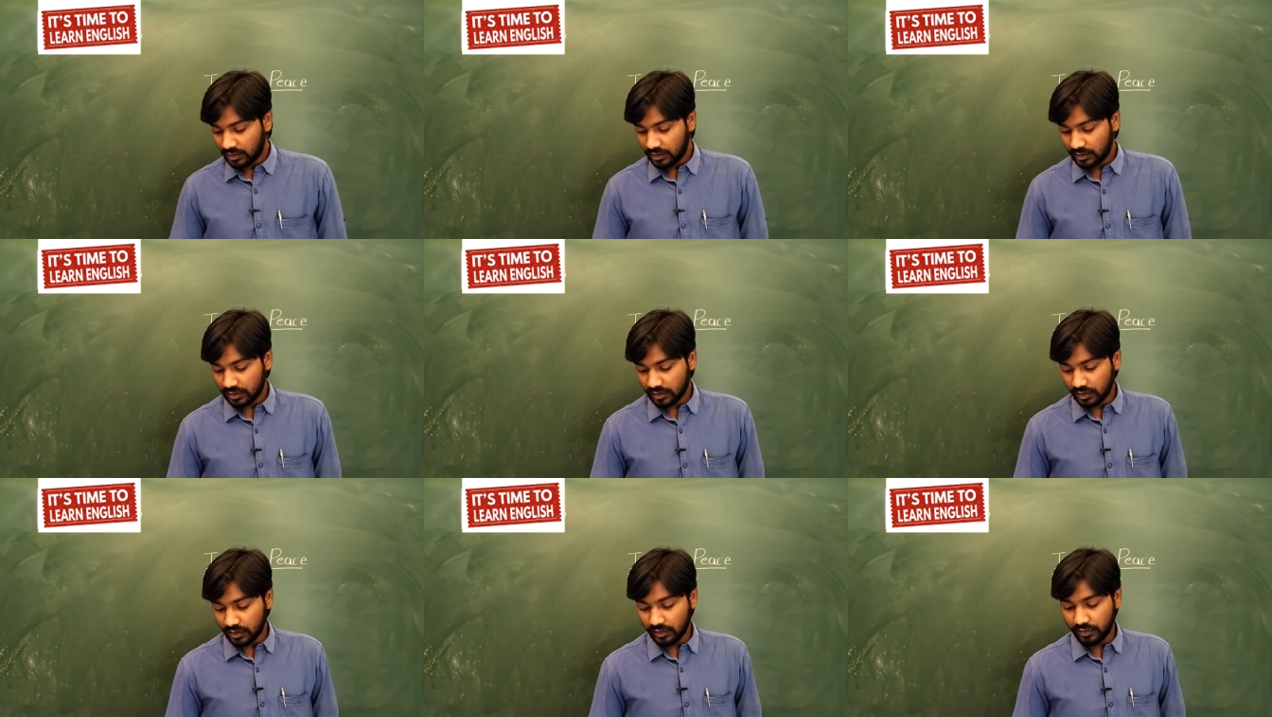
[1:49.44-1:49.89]

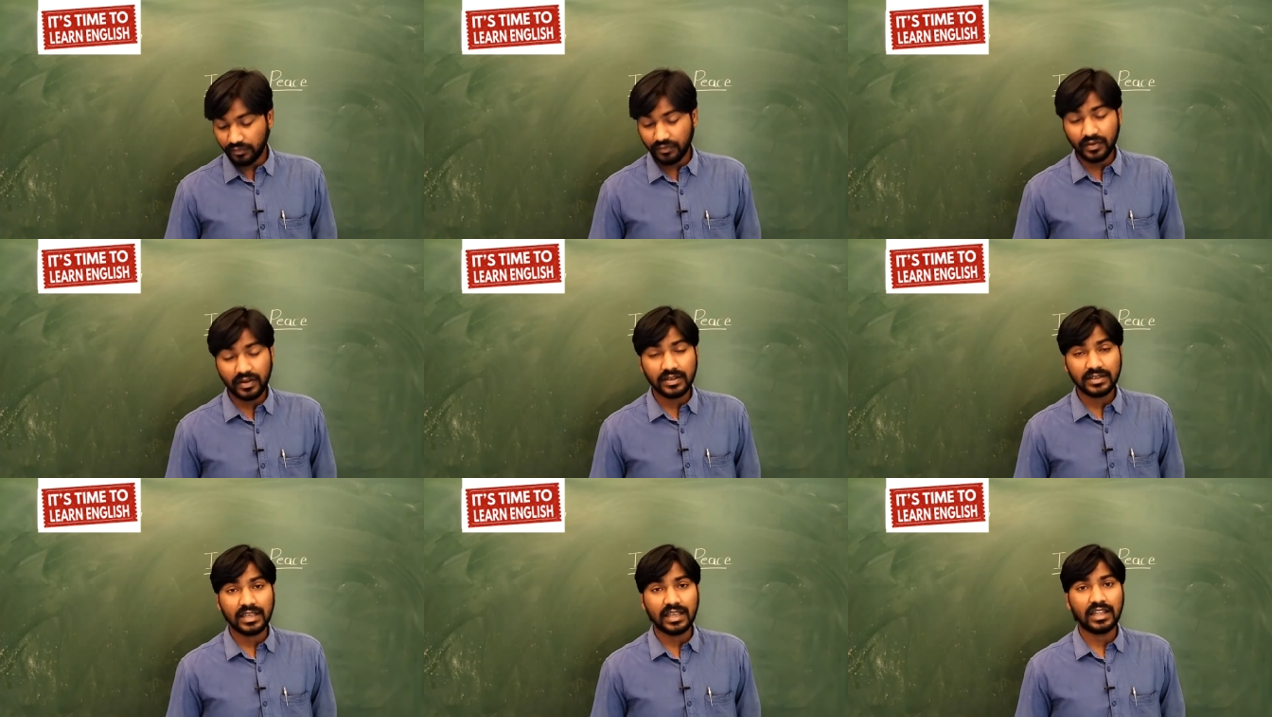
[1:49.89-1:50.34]
So we
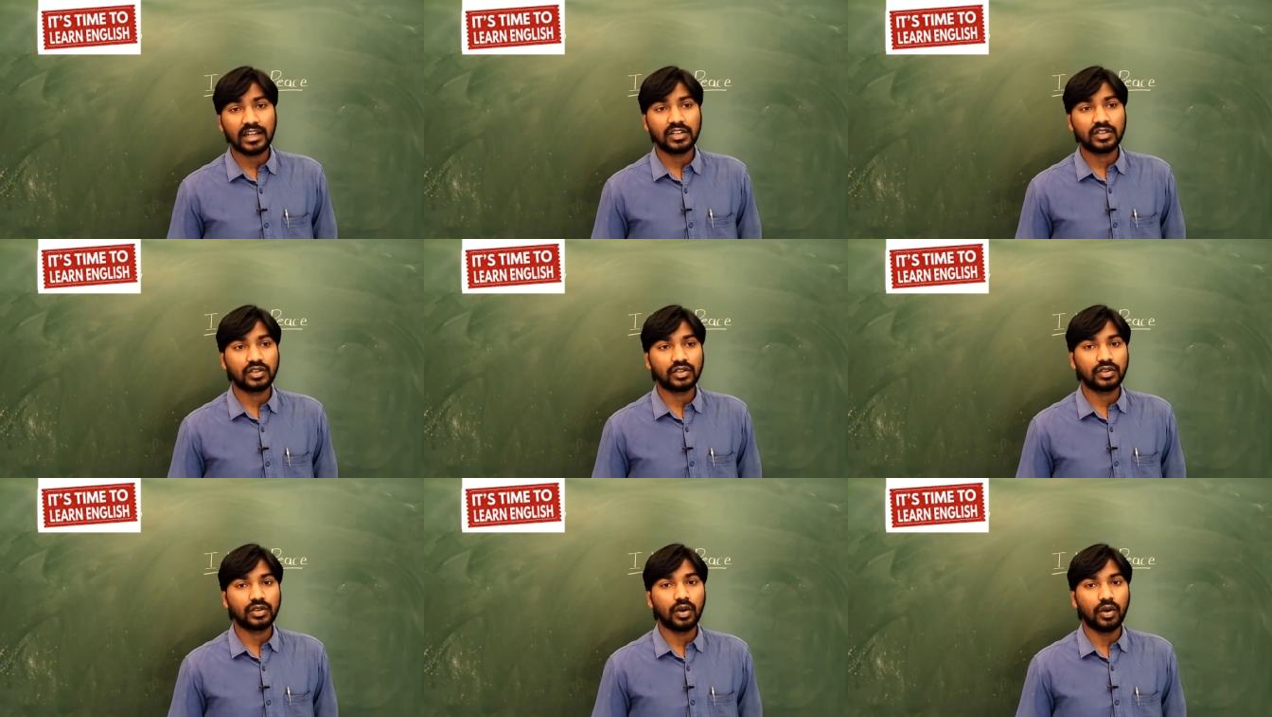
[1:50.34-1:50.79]
will say that
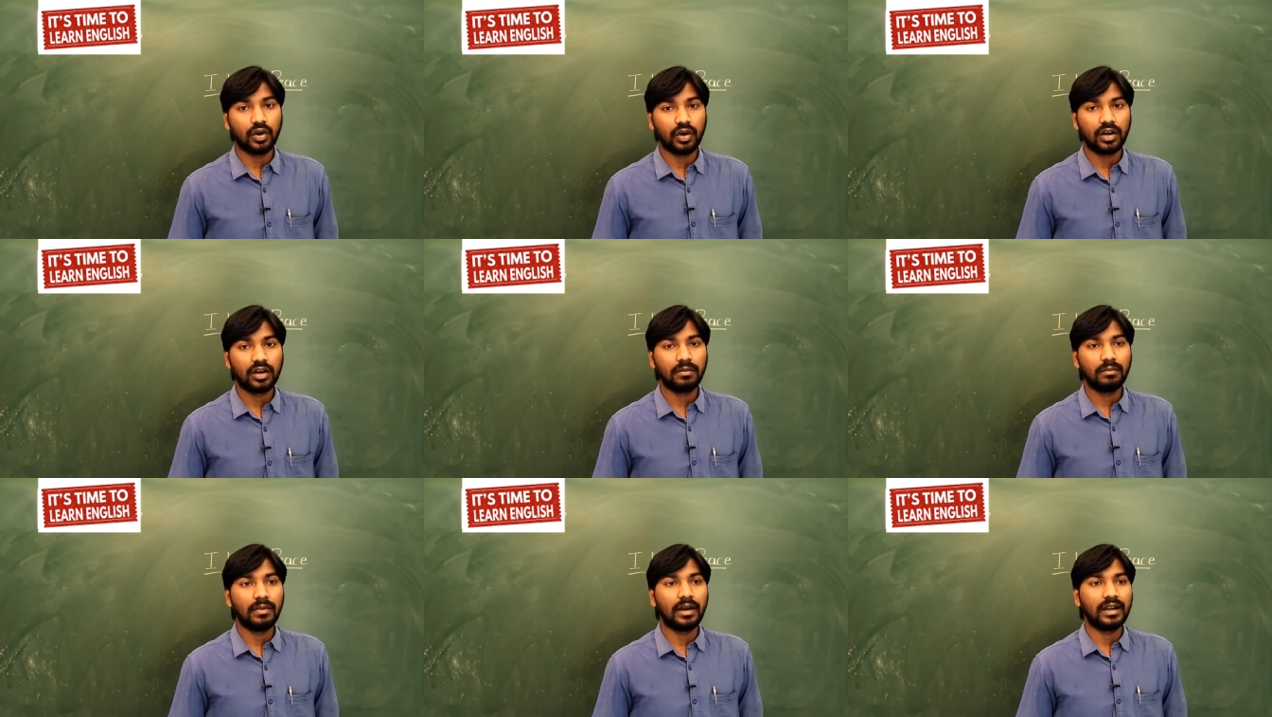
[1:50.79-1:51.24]

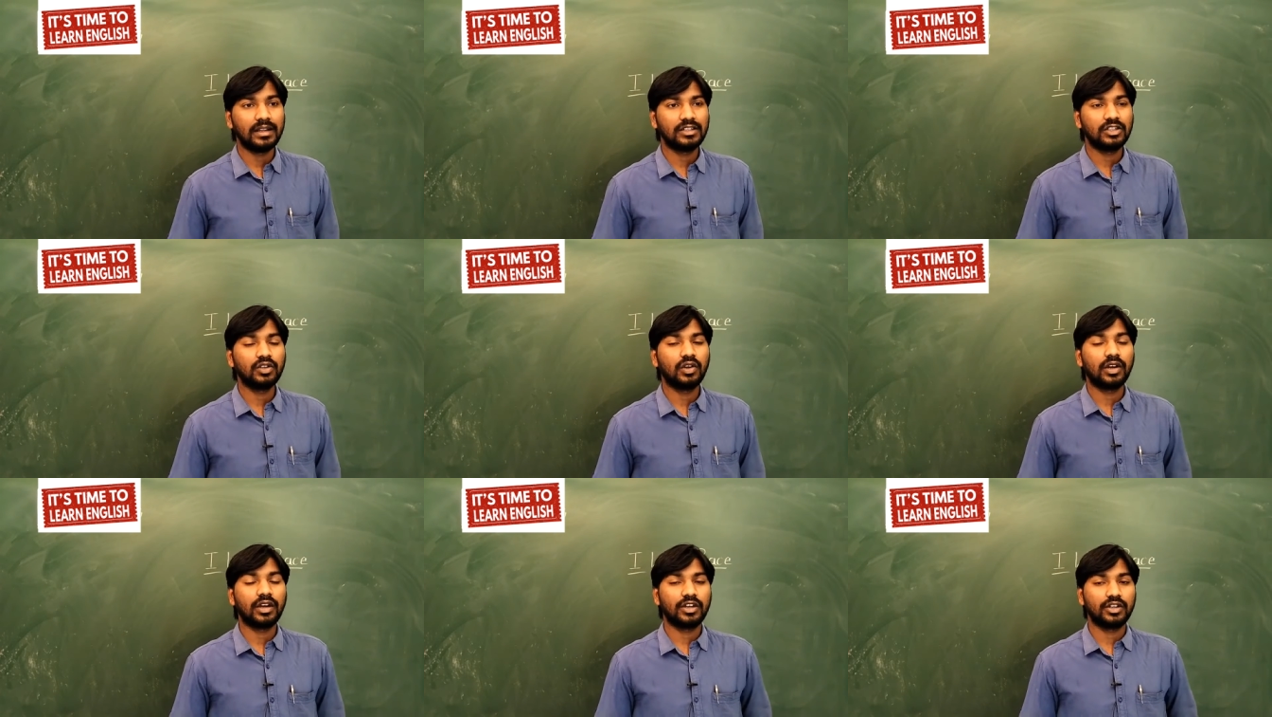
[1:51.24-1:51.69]
sour, but
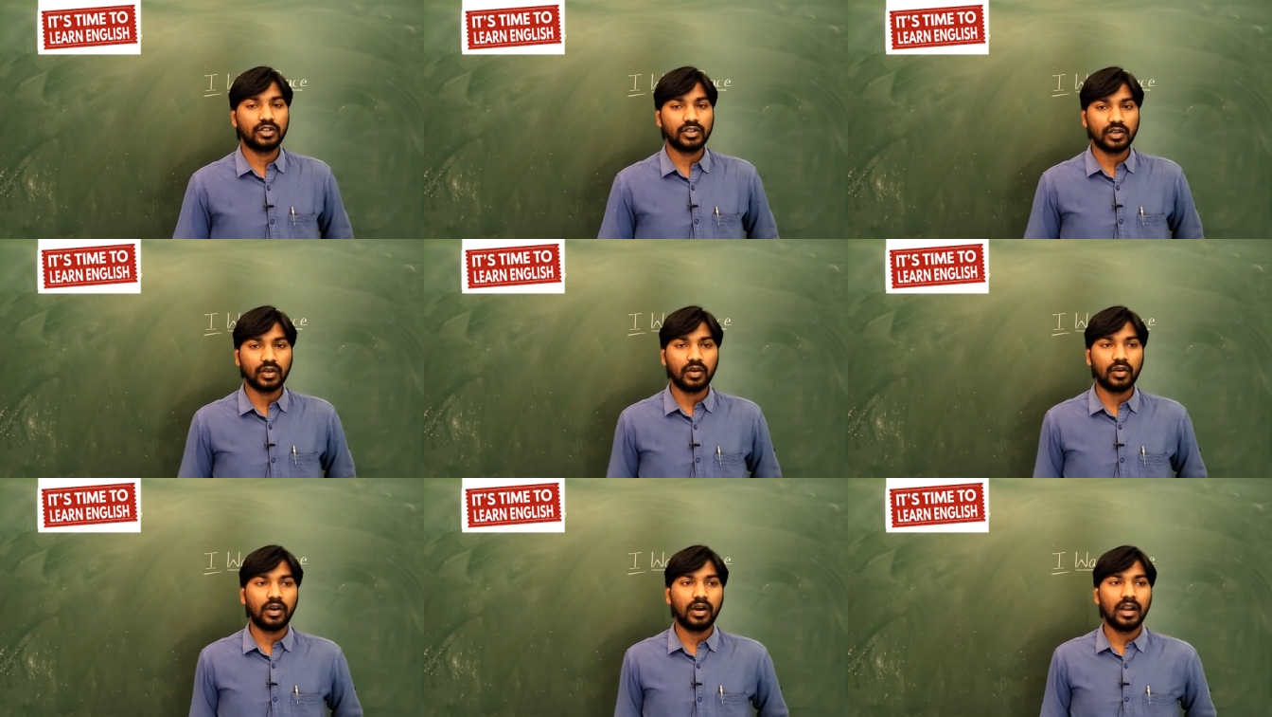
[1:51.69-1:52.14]
it's not
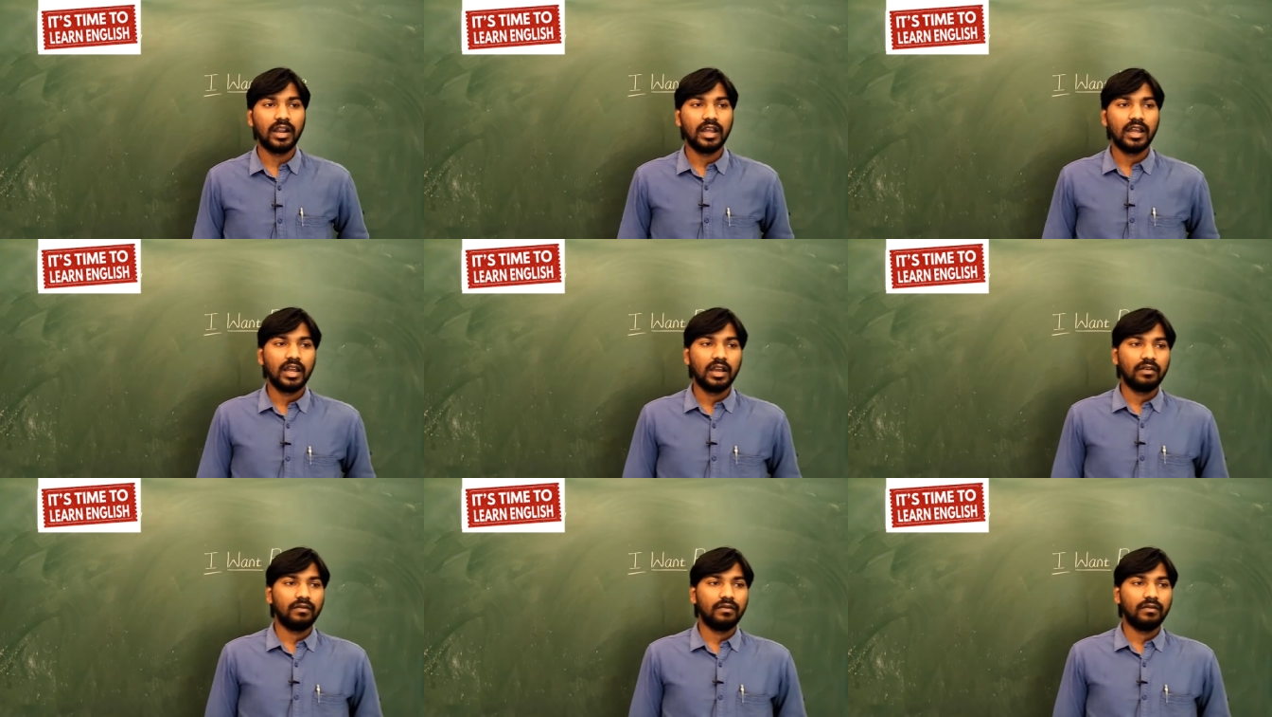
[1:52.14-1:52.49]
sour.